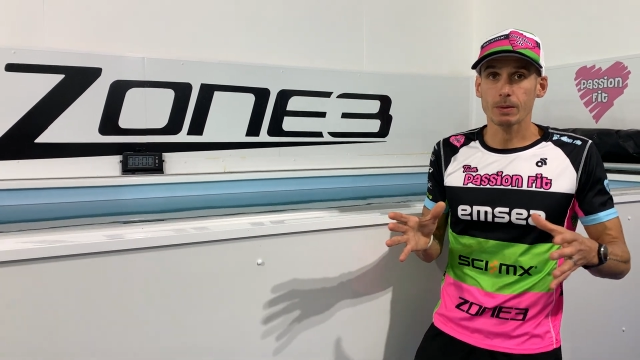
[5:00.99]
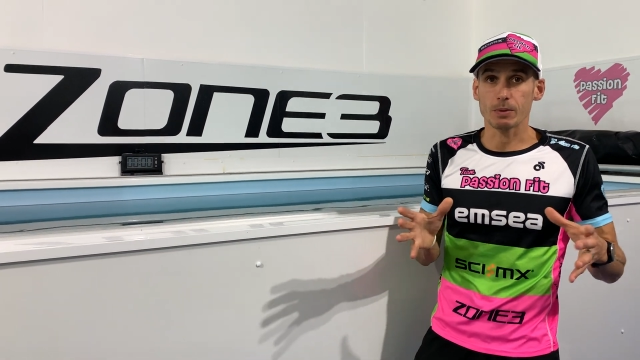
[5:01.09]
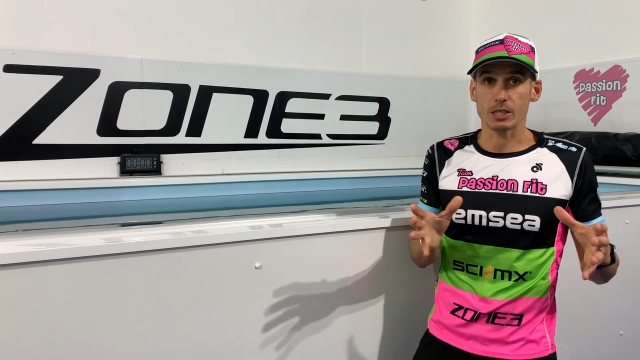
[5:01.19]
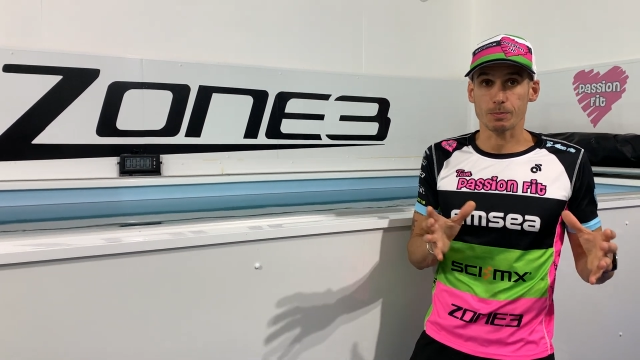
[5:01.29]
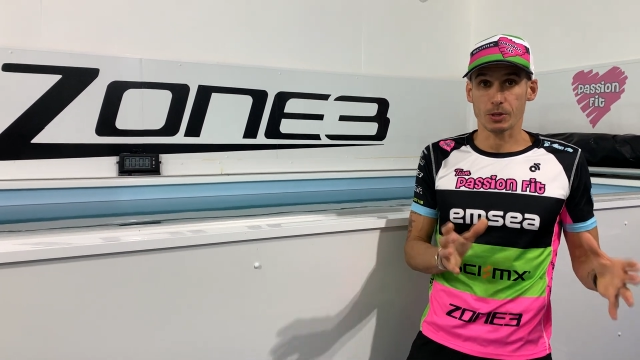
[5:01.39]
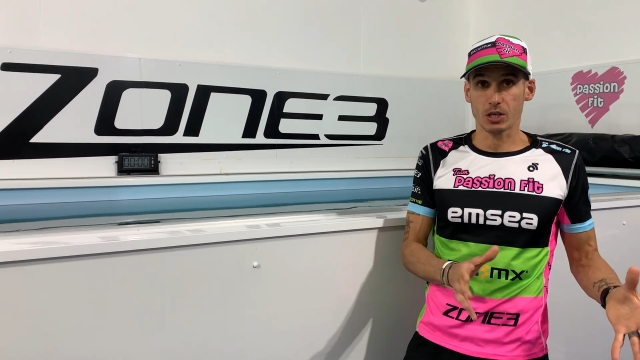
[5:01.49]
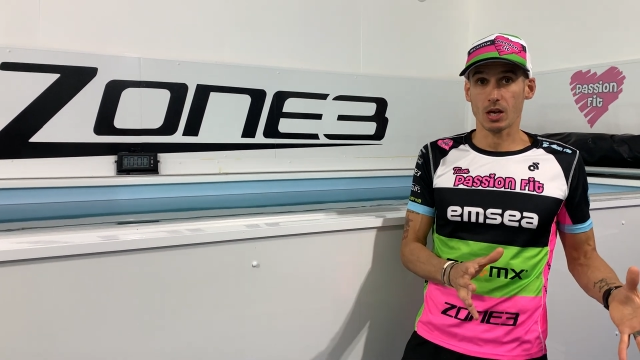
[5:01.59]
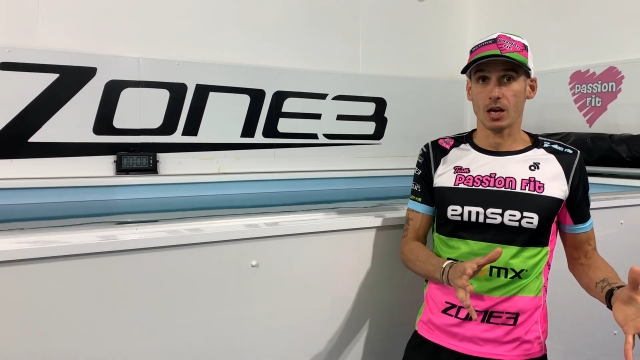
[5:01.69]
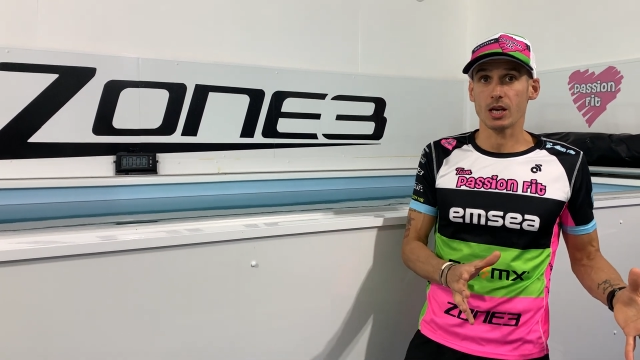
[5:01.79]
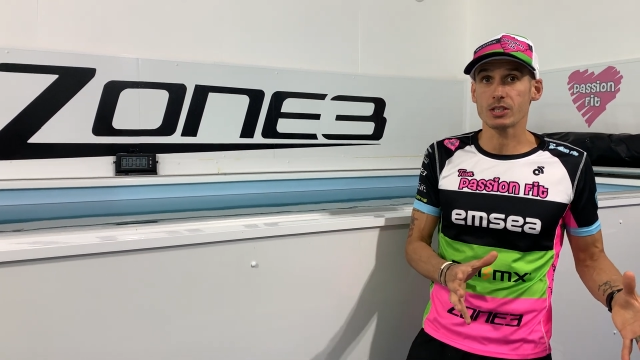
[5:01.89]
but it's
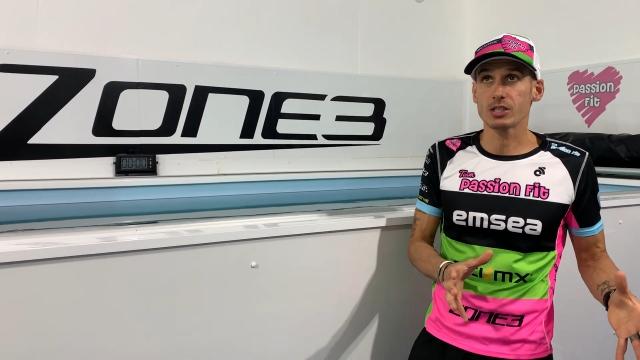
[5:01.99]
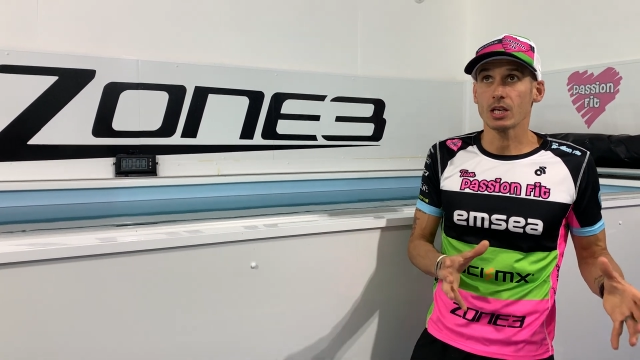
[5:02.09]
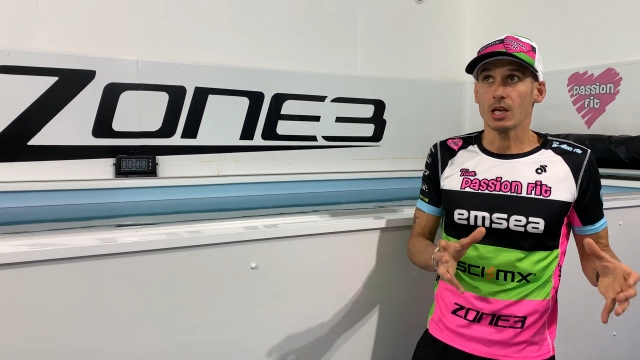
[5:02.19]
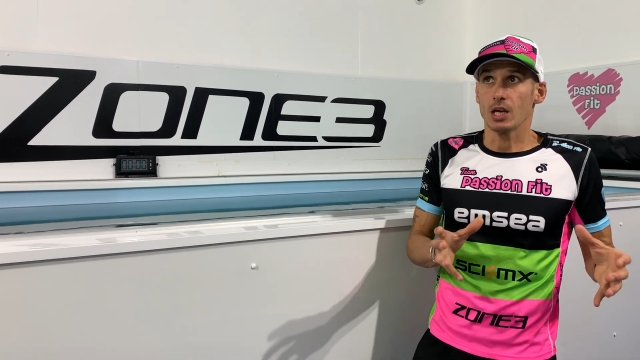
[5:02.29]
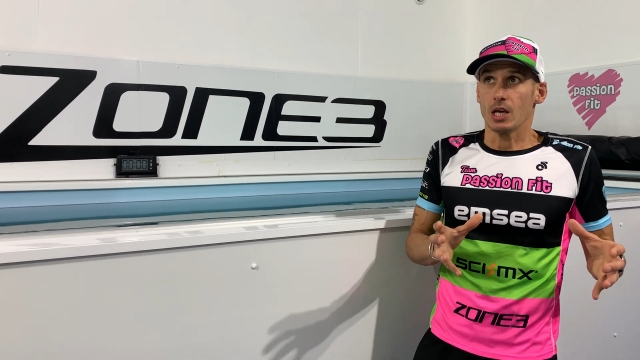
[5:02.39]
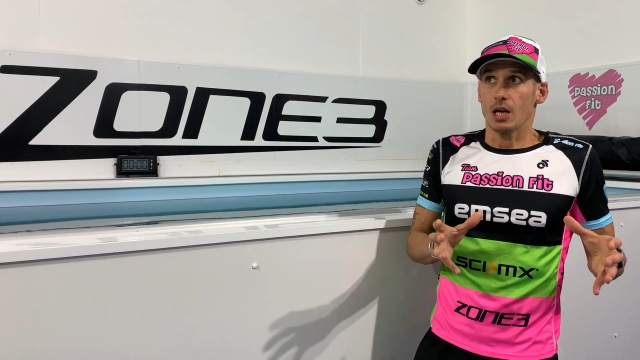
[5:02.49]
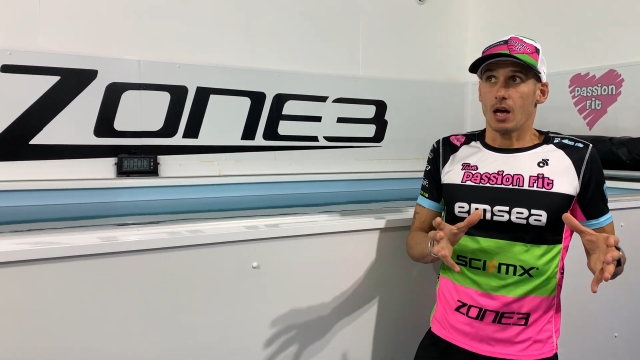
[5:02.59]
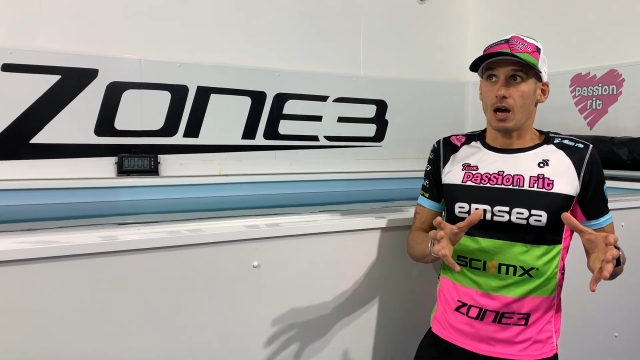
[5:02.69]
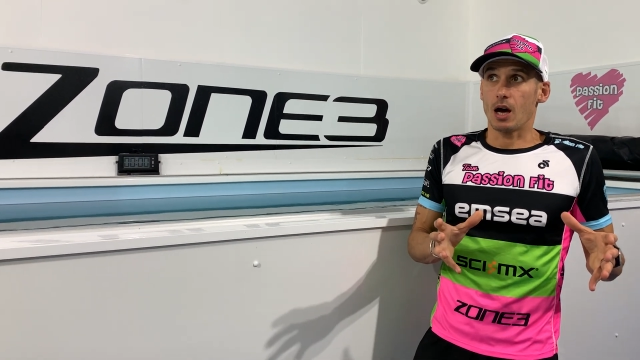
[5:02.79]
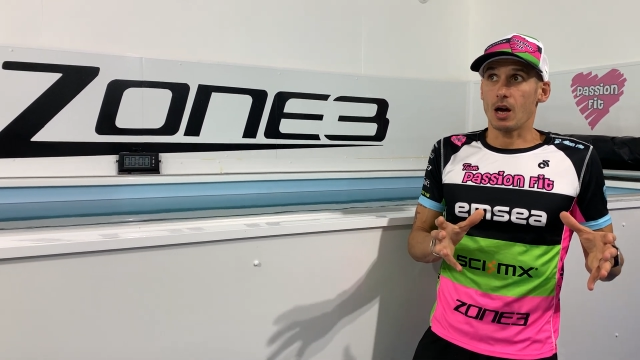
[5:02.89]
because
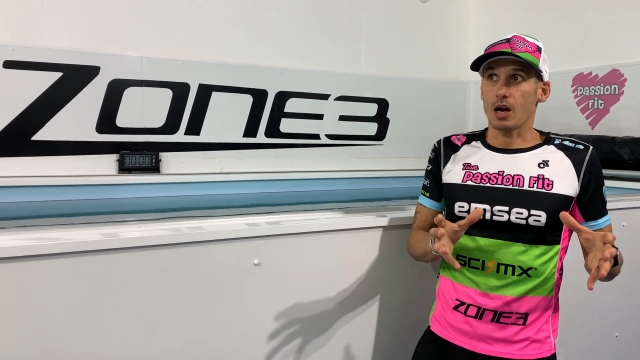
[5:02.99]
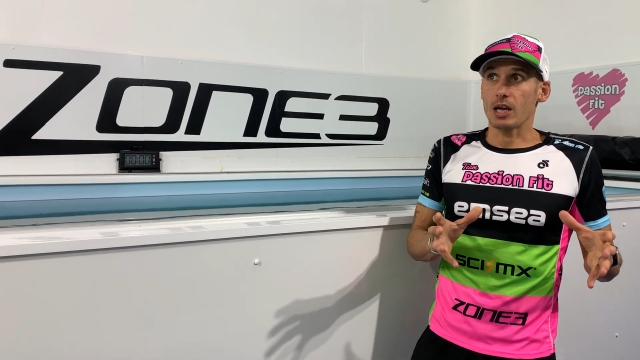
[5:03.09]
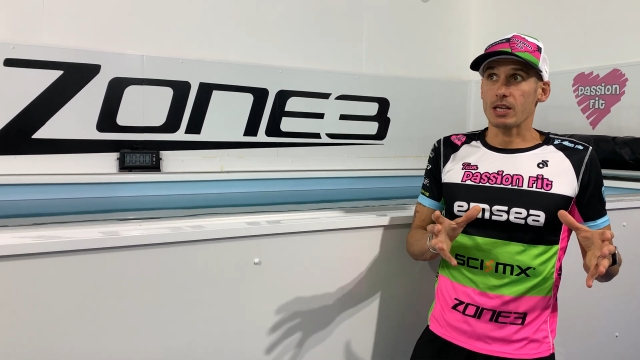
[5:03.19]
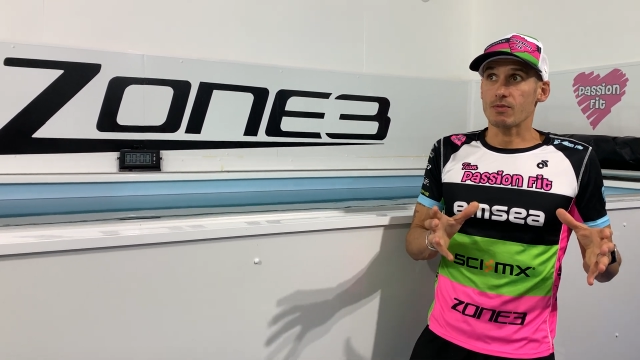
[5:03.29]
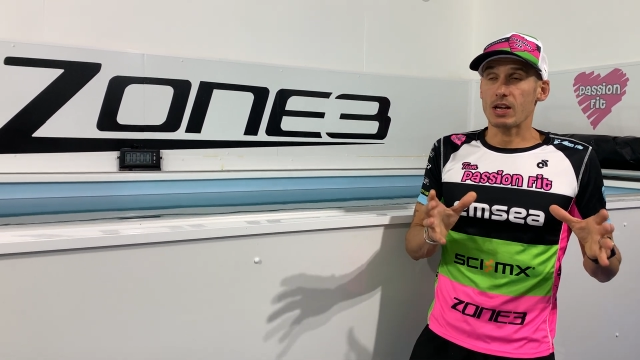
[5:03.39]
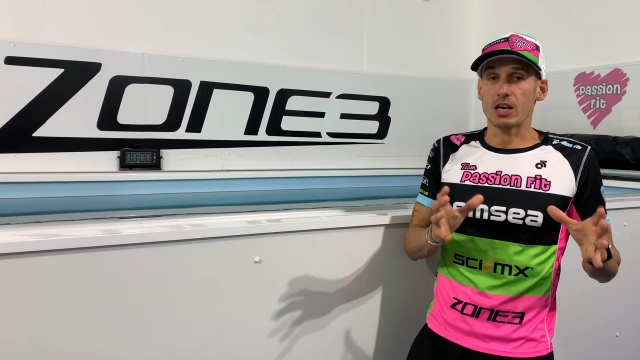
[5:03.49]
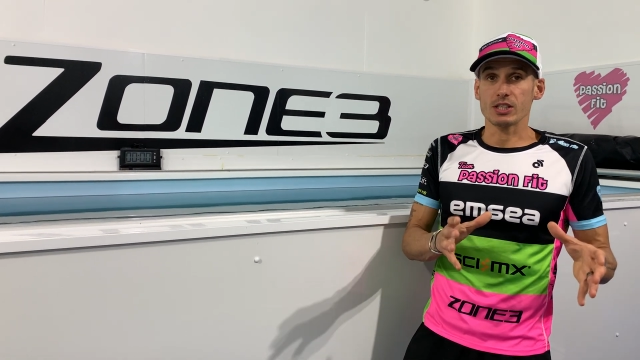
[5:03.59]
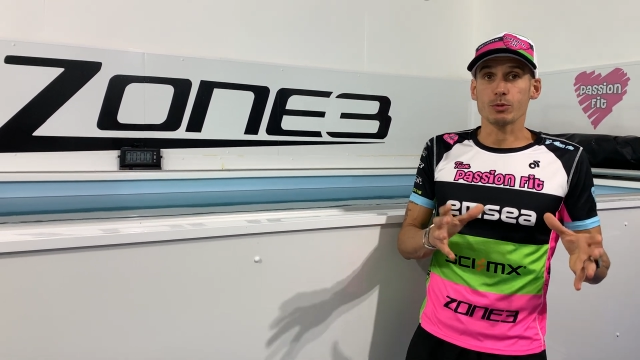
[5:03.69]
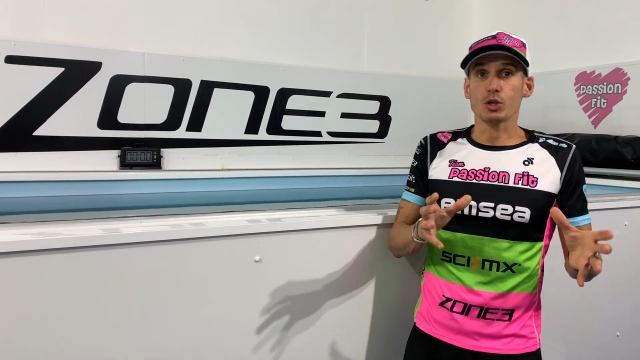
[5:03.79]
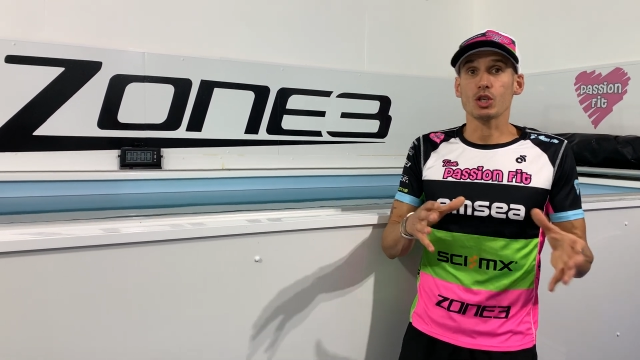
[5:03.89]
I
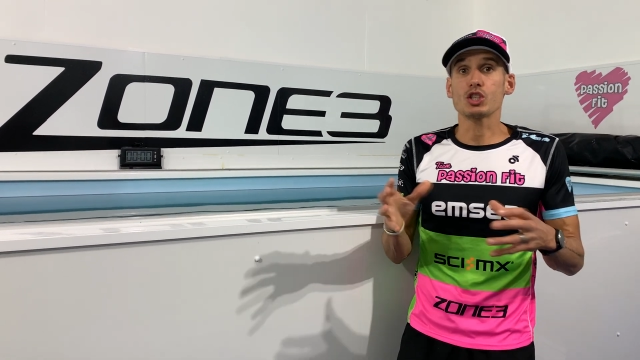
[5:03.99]
realised there was only